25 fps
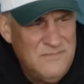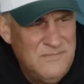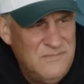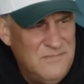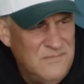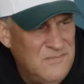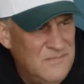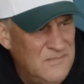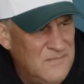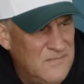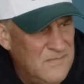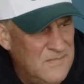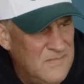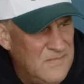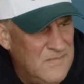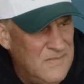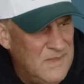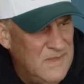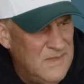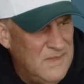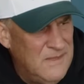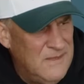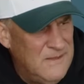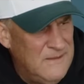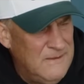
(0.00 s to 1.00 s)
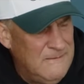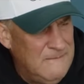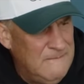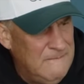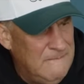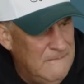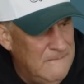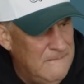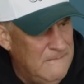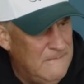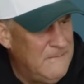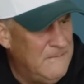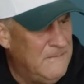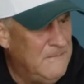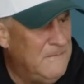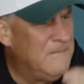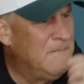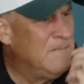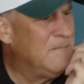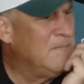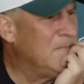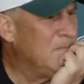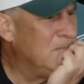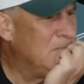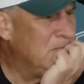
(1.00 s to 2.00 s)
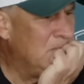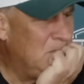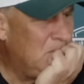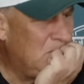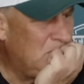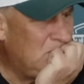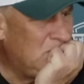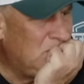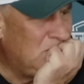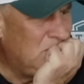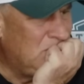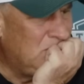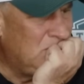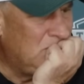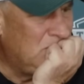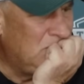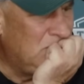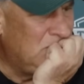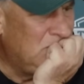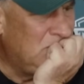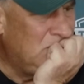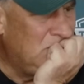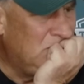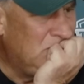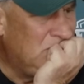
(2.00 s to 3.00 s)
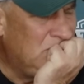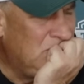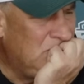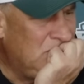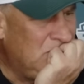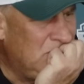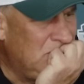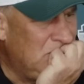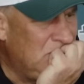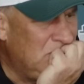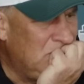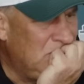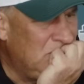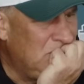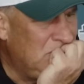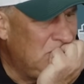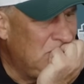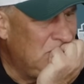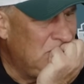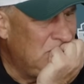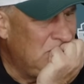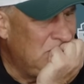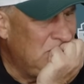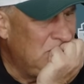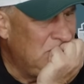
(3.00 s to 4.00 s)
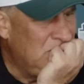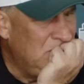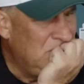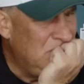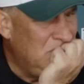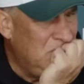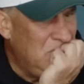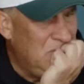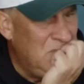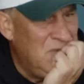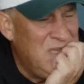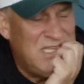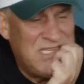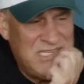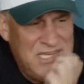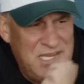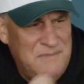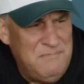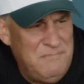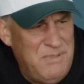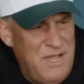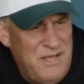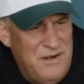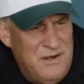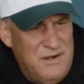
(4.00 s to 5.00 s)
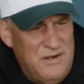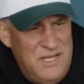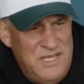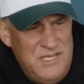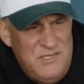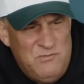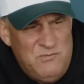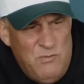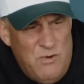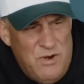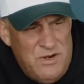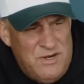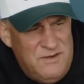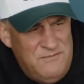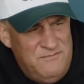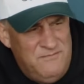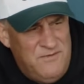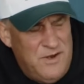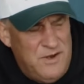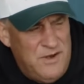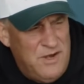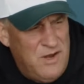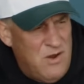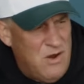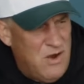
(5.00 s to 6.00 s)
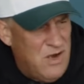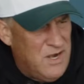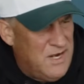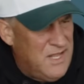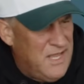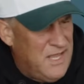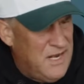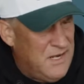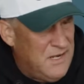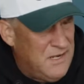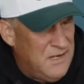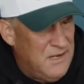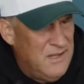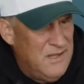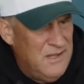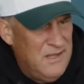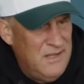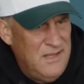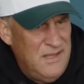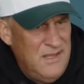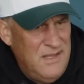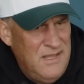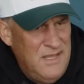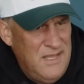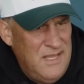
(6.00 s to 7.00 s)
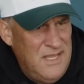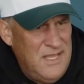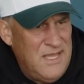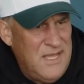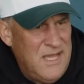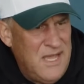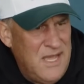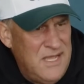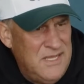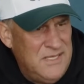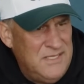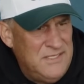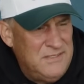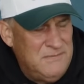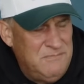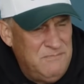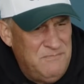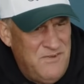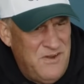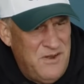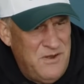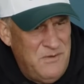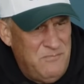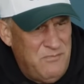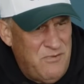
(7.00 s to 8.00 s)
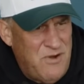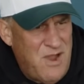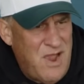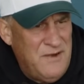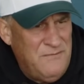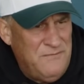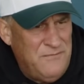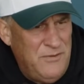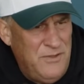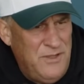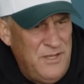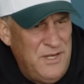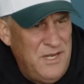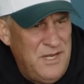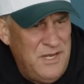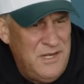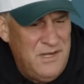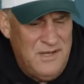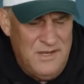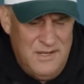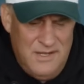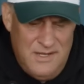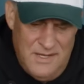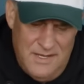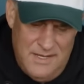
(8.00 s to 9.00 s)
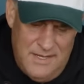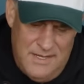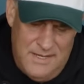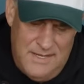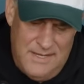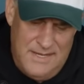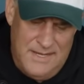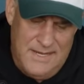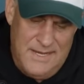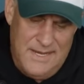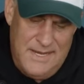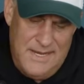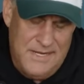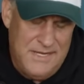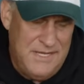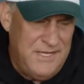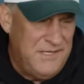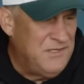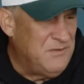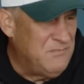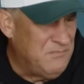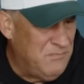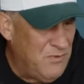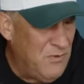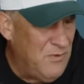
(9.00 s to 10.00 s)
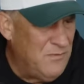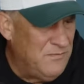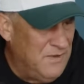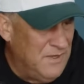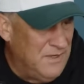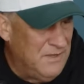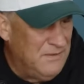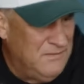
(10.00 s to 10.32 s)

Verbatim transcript: the progression going with Bryce Huff being an every down player? It's getting better. He's working very hard at it. He's very prideful in it, and he's improving.